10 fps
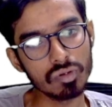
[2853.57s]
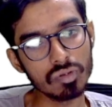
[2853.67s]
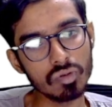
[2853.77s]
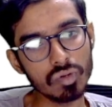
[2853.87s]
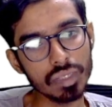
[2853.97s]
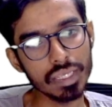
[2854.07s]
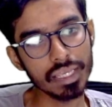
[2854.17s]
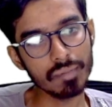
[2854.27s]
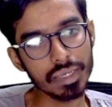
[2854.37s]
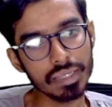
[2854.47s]
dou
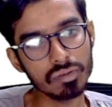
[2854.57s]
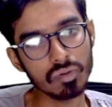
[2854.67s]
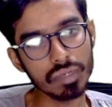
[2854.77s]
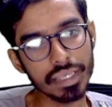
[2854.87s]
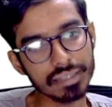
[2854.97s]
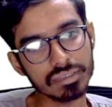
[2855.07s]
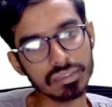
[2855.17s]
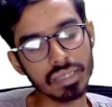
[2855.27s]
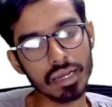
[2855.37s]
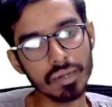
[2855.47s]
A by dou X
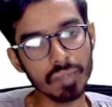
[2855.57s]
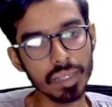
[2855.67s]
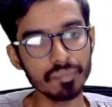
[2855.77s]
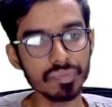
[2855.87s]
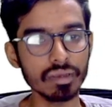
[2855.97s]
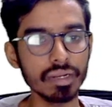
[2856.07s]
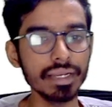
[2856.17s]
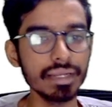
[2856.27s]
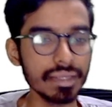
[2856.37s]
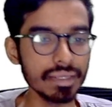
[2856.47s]
dot B,
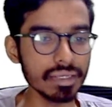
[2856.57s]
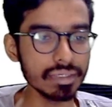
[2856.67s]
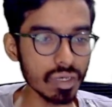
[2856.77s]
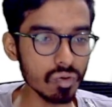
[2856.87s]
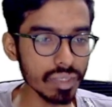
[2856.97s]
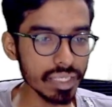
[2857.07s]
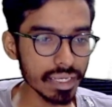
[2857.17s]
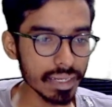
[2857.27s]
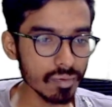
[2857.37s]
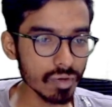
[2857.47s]
right? Now here
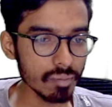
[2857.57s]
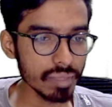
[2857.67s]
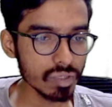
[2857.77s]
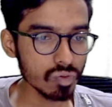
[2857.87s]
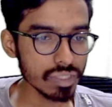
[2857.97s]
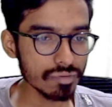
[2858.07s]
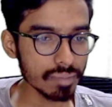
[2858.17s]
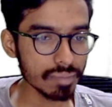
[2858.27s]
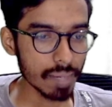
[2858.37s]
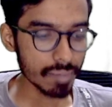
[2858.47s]
I'm going to make use of the
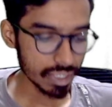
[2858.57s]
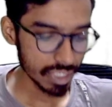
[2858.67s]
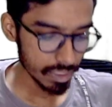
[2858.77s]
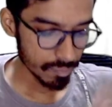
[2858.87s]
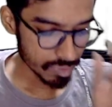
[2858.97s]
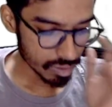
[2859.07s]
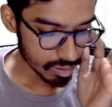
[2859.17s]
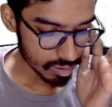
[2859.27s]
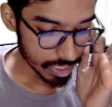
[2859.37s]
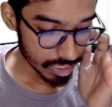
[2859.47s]
property
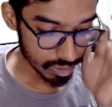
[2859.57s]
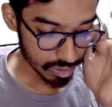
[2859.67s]
that